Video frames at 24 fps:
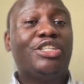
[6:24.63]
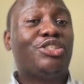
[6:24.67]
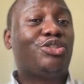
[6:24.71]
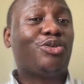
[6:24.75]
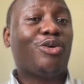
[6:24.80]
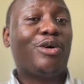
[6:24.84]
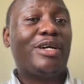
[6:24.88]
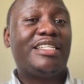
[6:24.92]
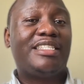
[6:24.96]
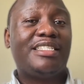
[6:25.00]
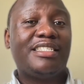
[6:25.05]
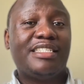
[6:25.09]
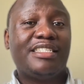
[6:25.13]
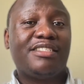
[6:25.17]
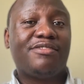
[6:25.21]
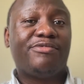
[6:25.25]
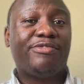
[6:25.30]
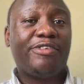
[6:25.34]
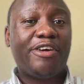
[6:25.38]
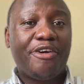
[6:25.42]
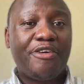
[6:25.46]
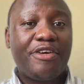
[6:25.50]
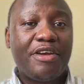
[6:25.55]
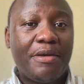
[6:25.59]
So it
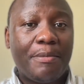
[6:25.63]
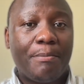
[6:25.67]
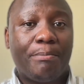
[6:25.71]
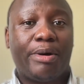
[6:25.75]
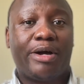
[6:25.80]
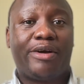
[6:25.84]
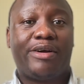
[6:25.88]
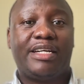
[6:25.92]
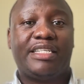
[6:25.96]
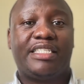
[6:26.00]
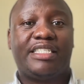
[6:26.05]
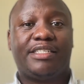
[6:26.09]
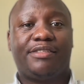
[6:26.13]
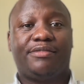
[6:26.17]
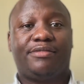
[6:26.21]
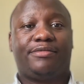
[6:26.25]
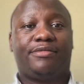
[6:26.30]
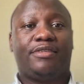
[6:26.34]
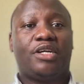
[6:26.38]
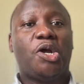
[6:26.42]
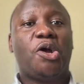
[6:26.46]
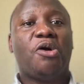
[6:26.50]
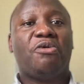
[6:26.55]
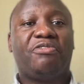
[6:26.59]
is very imperative
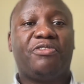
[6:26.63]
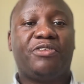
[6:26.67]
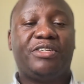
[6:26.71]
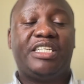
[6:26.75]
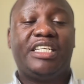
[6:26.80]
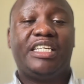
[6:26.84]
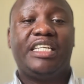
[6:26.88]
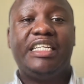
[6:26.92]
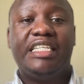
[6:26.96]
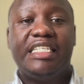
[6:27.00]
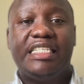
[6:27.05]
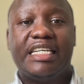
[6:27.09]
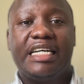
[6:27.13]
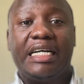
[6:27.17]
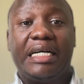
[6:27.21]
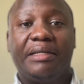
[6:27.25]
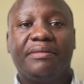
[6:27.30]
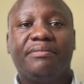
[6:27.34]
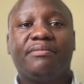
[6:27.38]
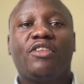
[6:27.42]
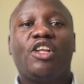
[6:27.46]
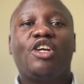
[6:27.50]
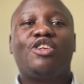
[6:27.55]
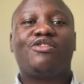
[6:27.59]
for the leader
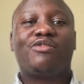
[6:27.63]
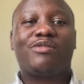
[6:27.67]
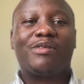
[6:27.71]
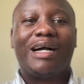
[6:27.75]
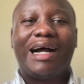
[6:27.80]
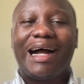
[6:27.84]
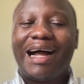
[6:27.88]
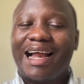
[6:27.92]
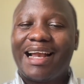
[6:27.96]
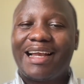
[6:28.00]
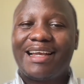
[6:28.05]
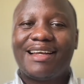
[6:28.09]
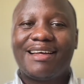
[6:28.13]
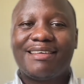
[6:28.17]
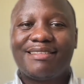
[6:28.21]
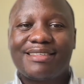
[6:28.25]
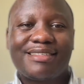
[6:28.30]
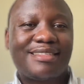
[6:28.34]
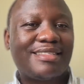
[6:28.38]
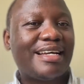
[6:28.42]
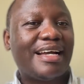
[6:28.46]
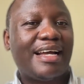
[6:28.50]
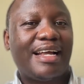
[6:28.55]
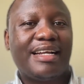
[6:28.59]
to
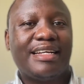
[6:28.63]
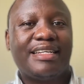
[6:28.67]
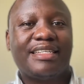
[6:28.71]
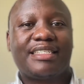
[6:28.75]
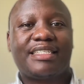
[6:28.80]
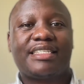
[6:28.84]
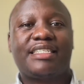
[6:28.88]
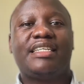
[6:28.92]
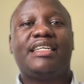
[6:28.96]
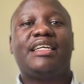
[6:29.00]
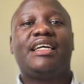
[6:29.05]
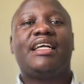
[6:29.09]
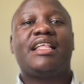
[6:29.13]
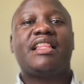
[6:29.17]
understand